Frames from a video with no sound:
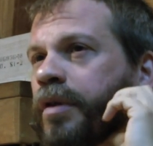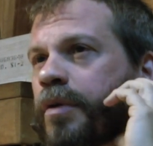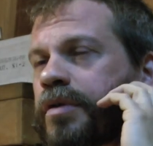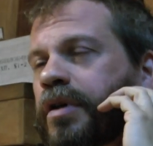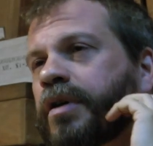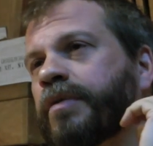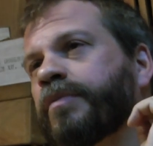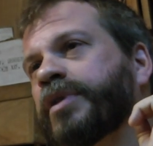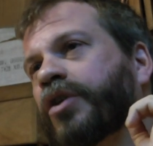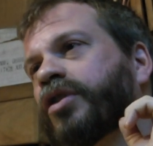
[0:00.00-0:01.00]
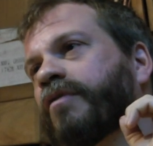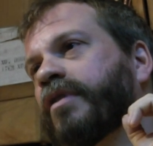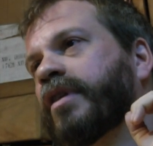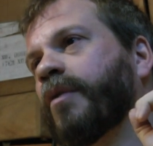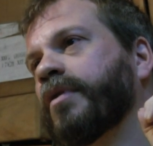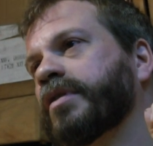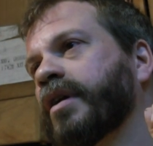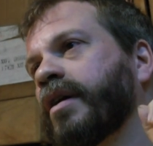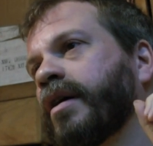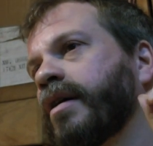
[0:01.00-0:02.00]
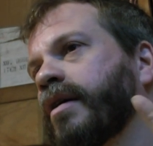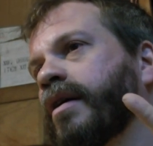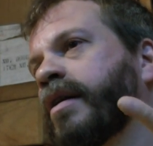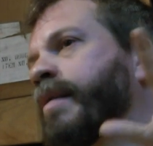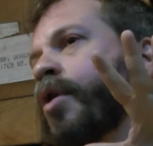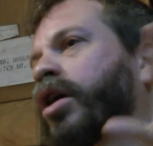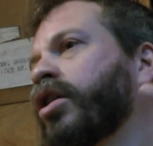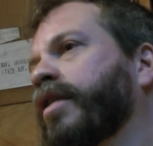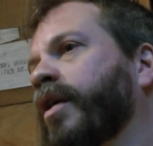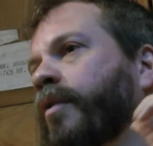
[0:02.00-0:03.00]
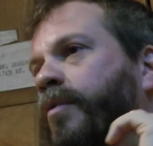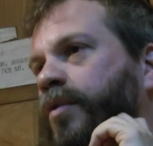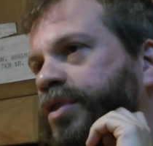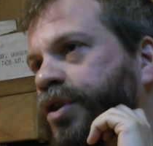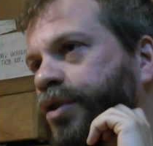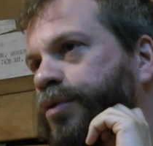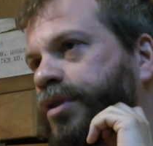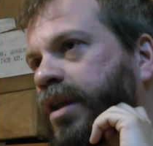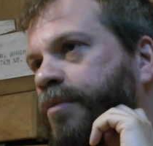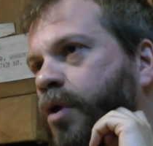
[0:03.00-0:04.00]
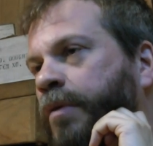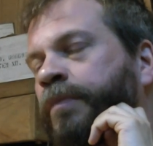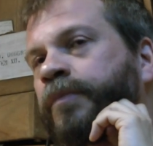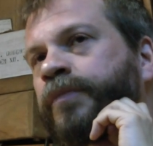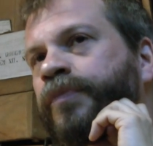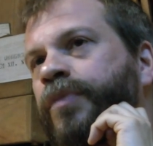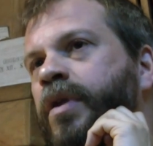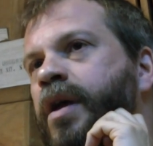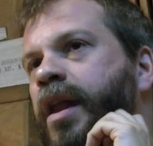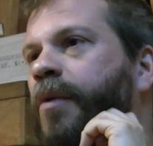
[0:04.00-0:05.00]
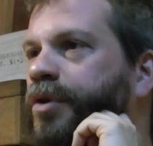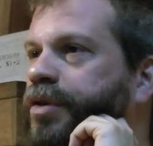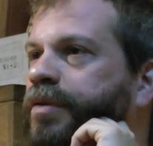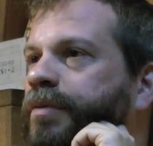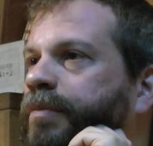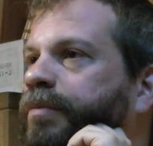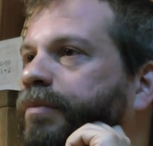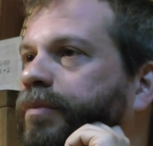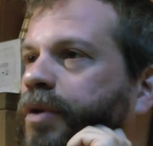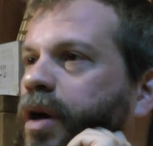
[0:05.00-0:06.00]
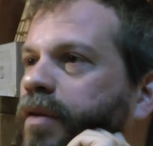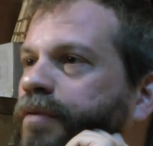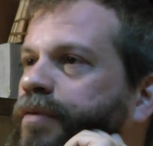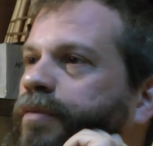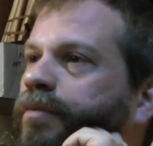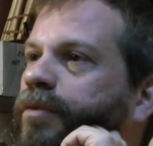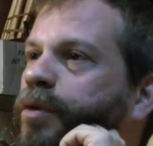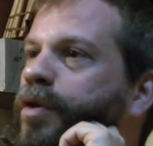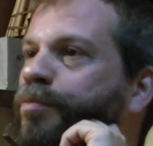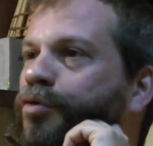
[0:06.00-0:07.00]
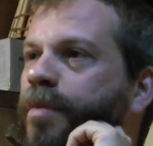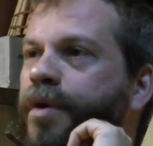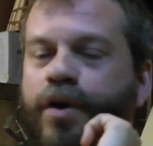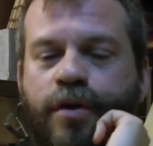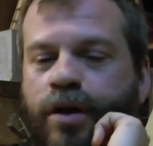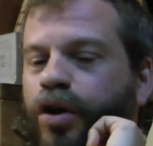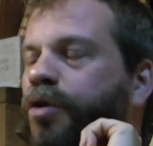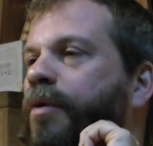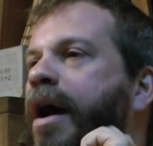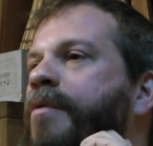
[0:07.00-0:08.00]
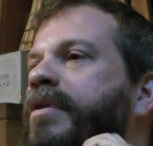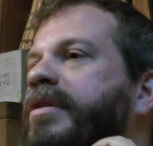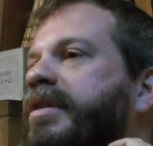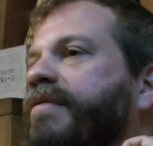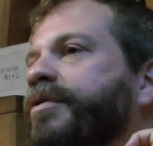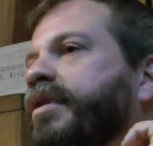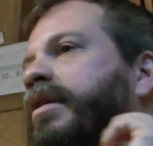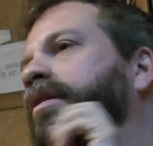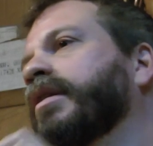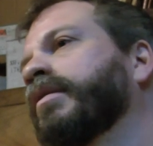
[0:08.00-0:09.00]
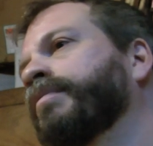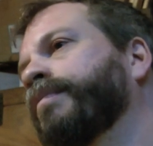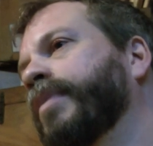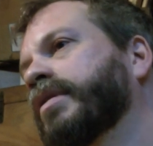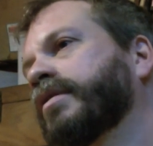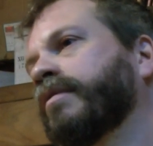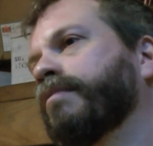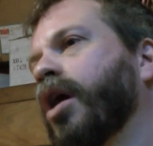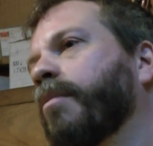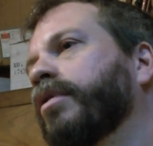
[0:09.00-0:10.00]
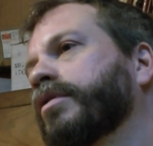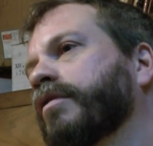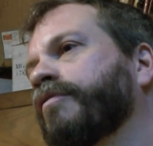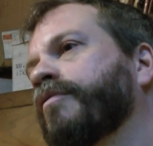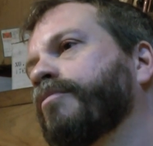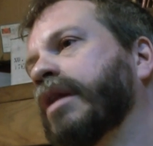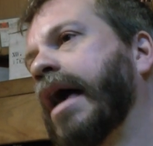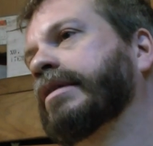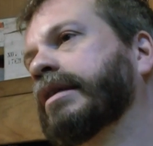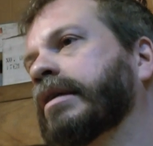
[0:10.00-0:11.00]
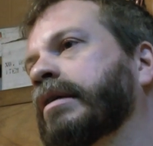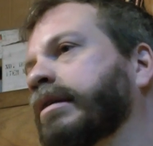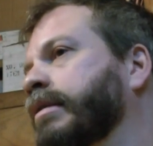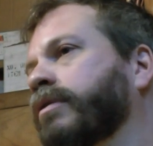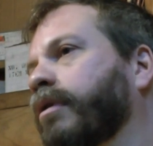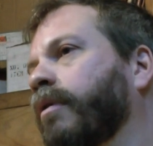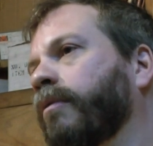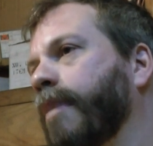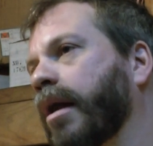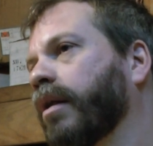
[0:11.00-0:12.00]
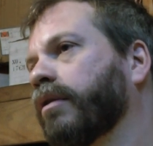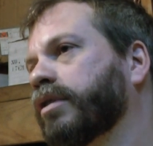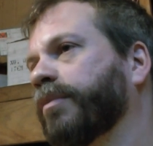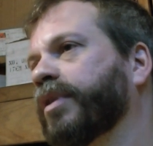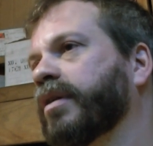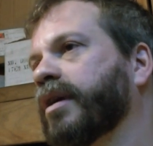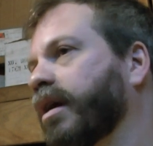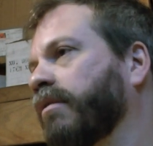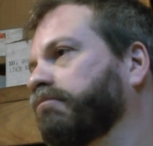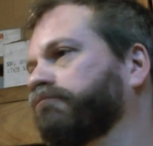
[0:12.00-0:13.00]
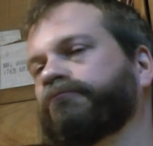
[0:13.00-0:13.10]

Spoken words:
There was a section of it that was a parking lot that wasn't used anymore. And I would just kind of do the perimeter and look around and see if there's any little bits and baubles of plastic or metal or something that I